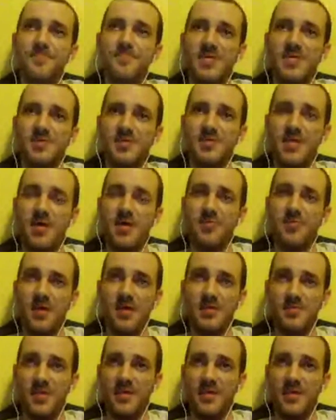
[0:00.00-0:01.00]
It's now
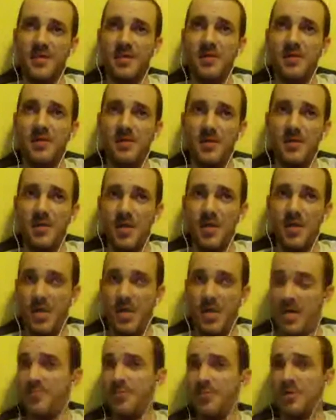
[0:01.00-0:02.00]
not as big.
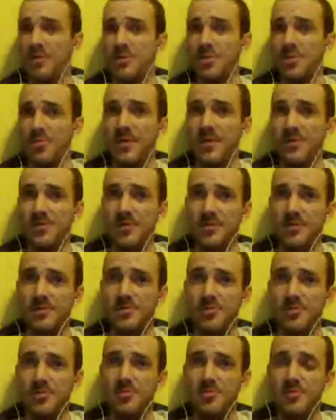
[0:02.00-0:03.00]
Africa shrinks.
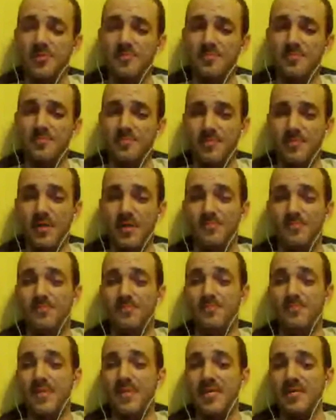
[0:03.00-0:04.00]
It took the
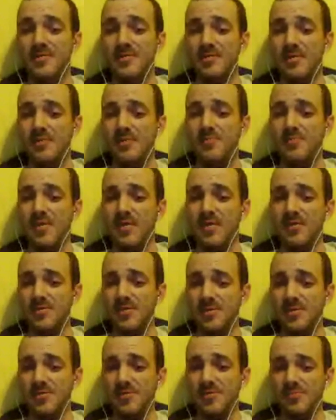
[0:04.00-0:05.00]
biggest hit
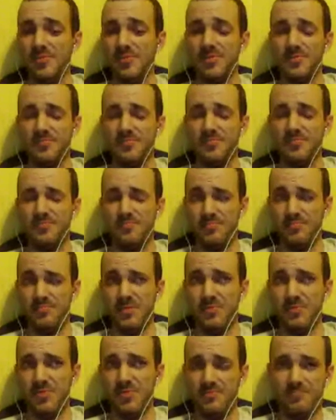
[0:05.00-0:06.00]
because it was
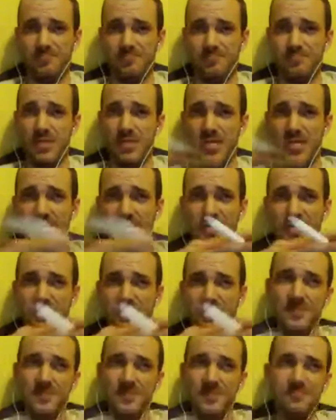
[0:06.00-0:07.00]
mostly
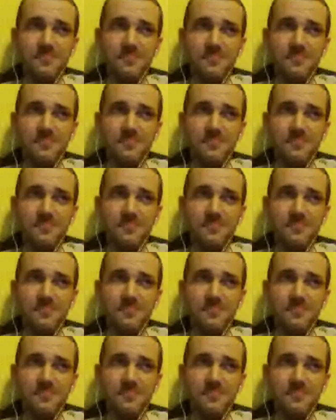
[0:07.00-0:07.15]
plains.